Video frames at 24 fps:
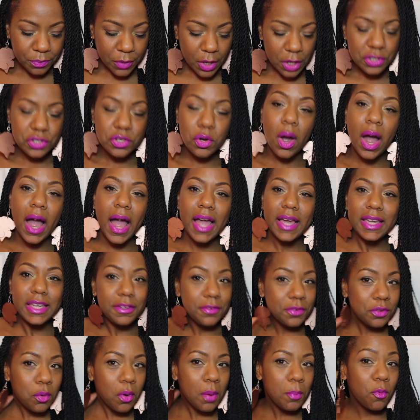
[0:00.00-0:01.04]
So
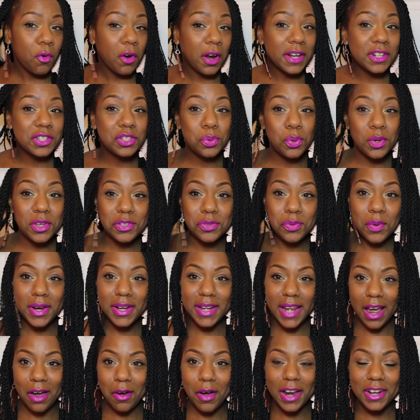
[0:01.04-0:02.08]
even though I'm wearing twists right
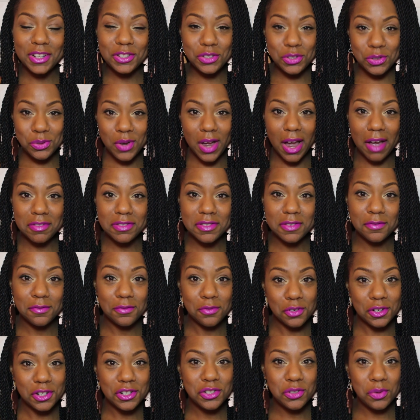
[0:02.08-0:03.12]
now, I do have some
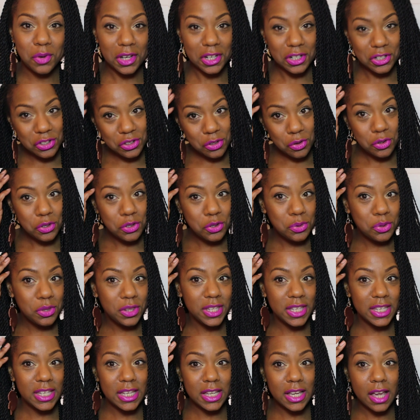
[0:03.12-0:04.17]
footage so I can show you
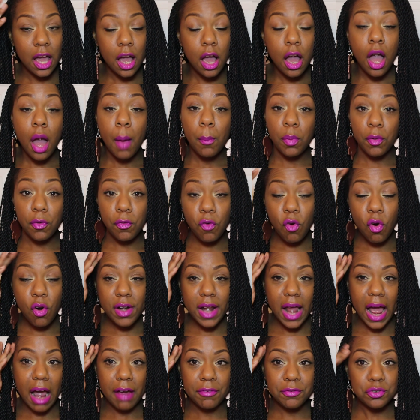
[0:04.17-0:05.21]
the before
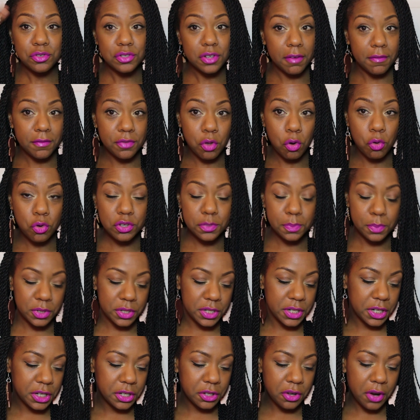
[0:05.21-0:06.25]
and afters of those
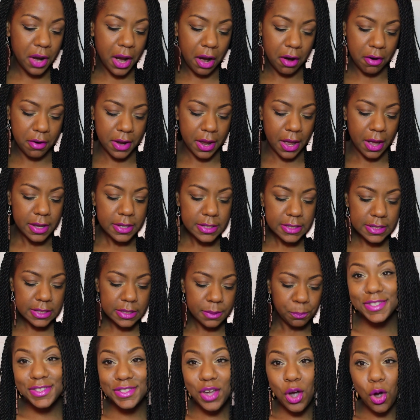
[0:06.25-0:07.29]
particular
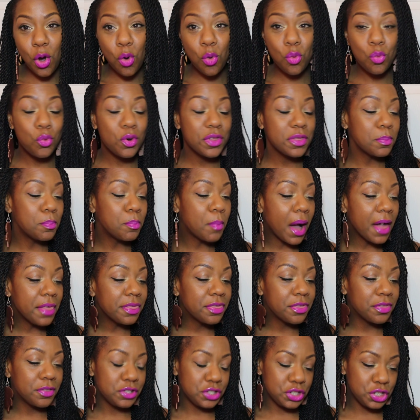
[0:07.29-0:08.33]
areas. So with
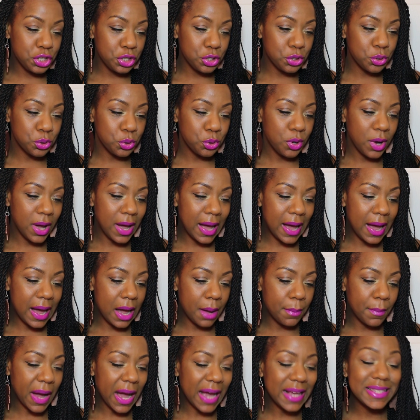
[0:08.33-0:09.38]
month 2,
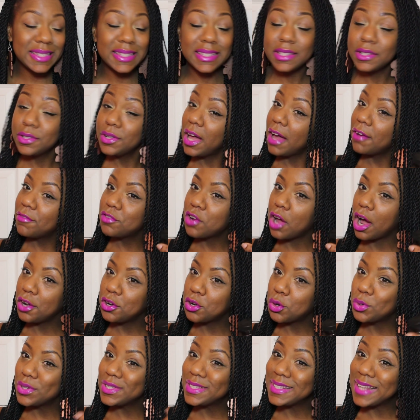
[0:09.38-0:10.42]
I still have not
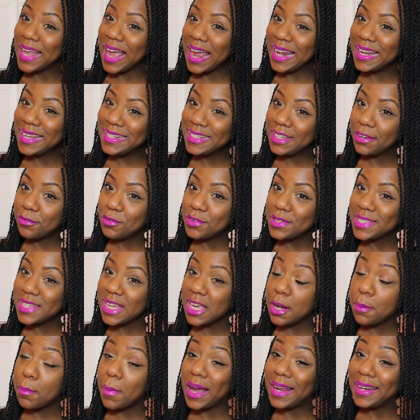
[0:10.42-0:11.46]
noticed any difference
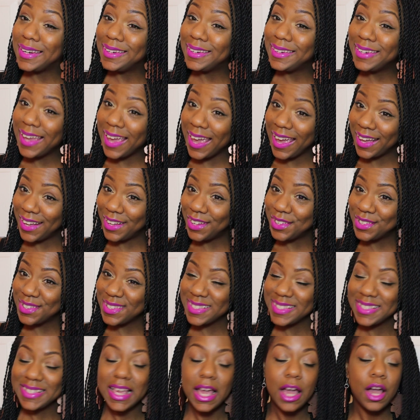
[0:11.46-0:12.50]
in my
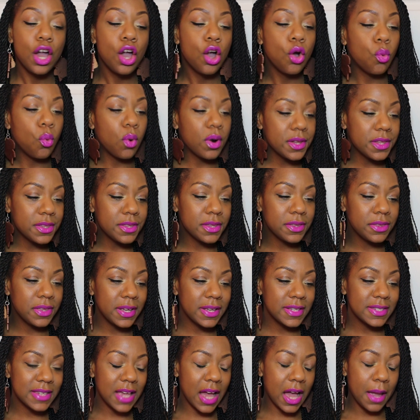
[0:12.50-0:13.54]
nails. One of the
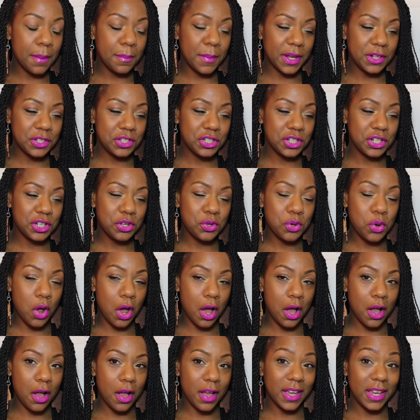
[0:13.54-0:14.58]
things I mentioned
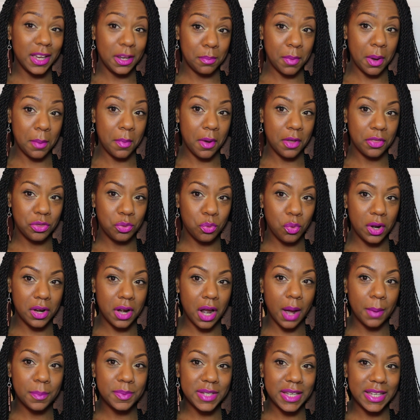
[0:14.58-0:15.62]
in my month 1
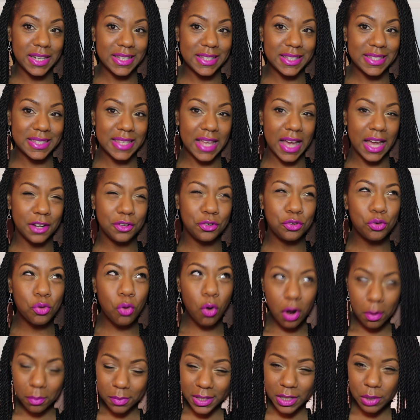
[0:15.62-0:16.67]
update is that
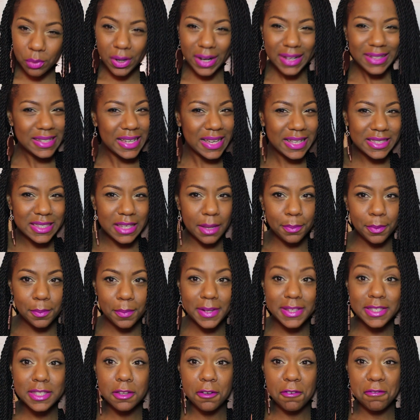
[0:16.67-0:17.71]
normally when I take
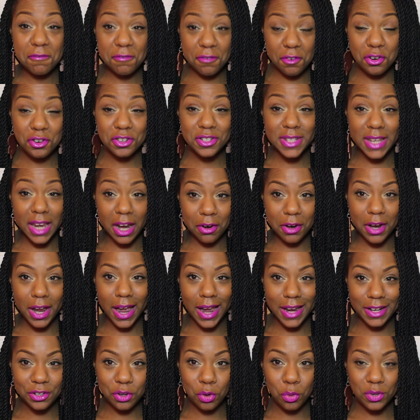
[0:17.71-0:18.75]
supplements, the first area
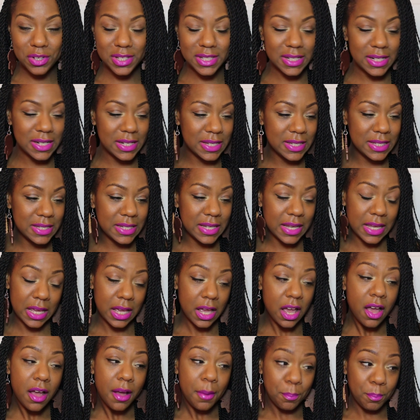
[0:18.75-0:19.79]
I notice it is
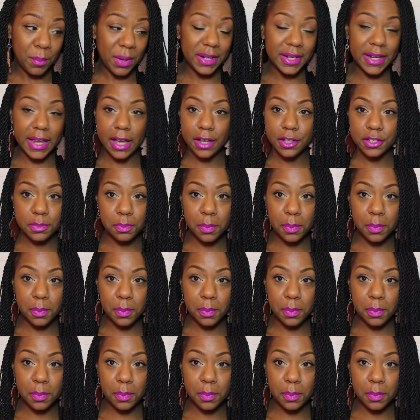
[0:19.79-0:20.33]
my nails.